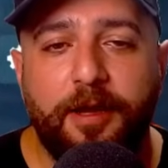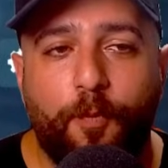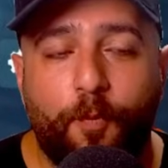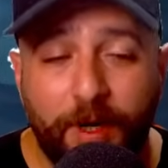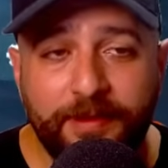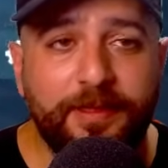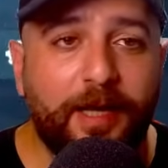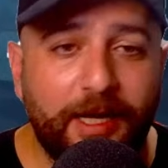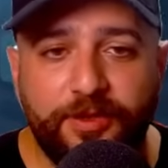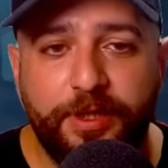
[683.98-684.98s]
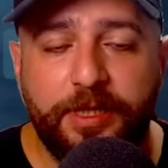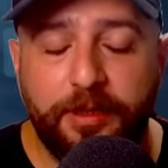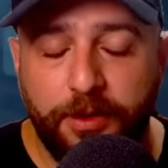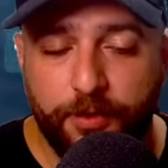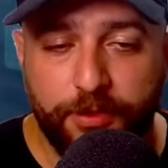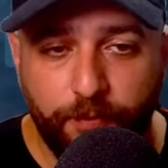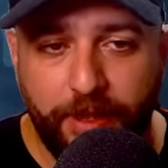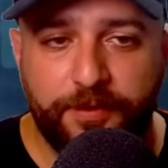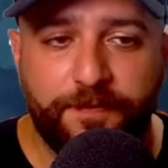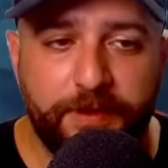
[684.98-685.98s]
once I trigger those
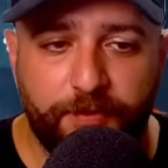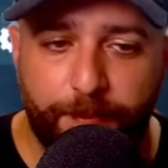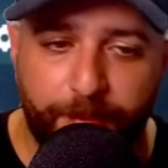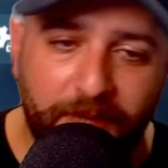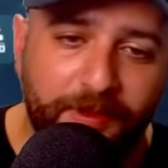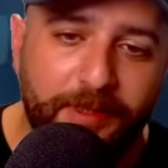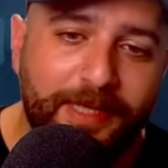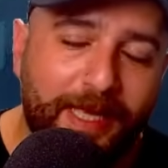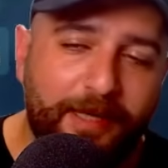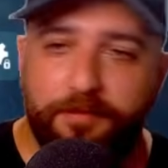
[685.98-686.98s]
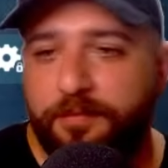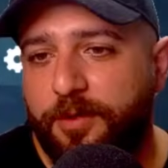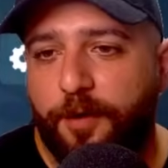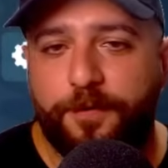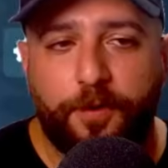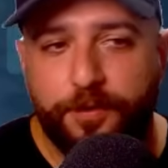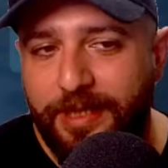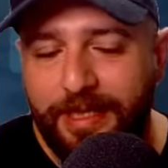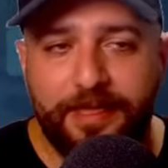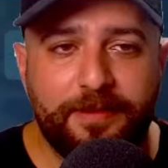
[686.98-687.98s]
Writer of History bundles. And of course,
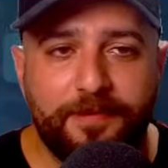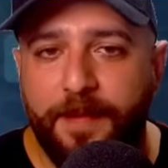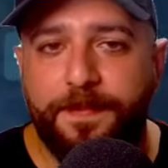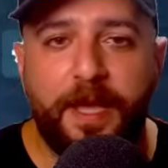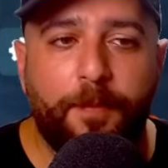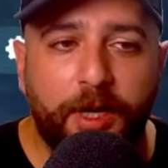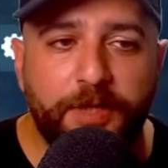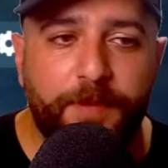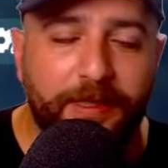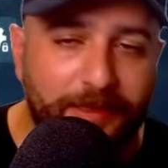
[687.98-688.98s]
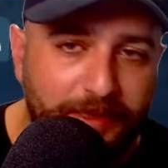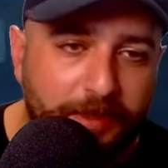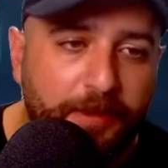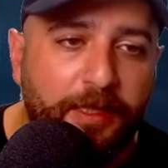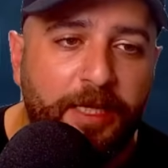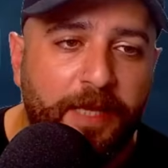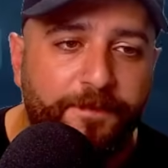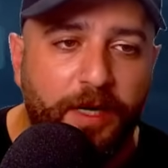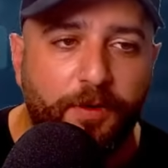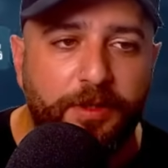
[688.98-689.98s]
it is not that much, but still,
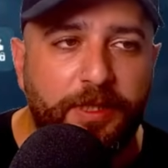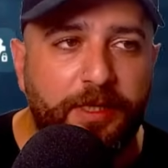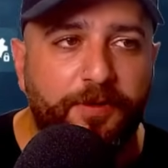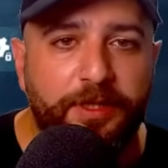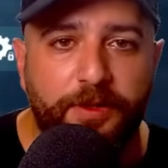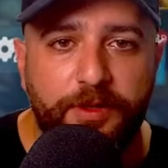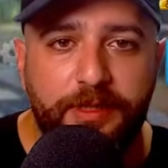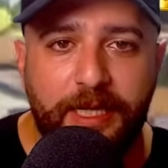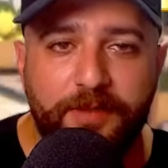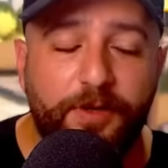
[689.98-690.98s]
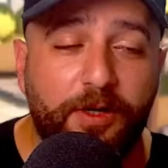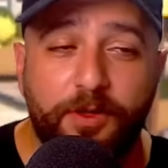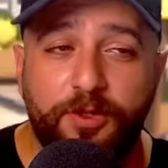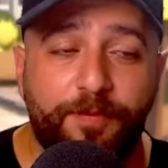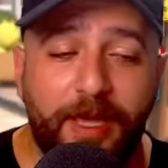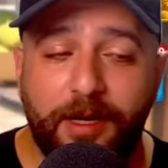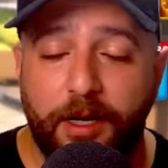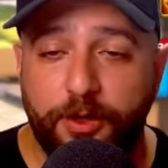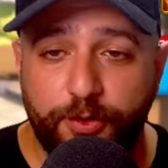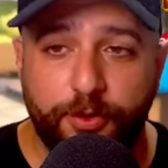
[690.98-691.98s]
we are going to increase her stats. We are going to make
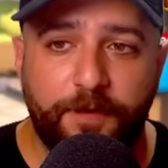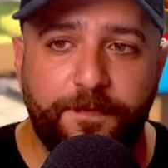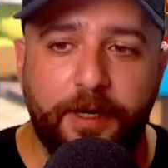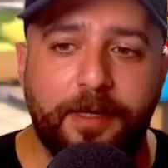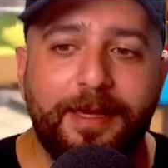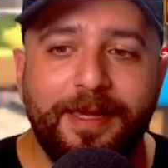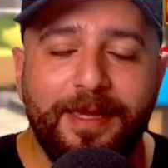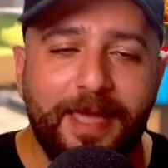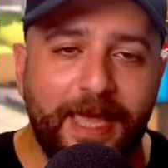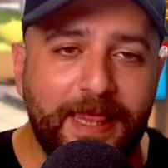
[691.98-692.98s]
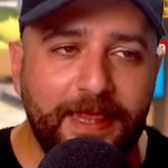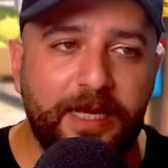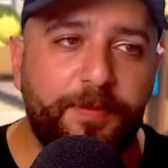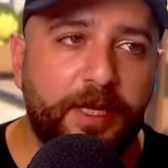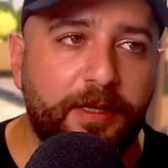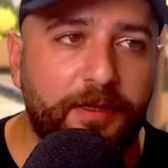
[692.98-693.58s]
our Joan of Arc a little bit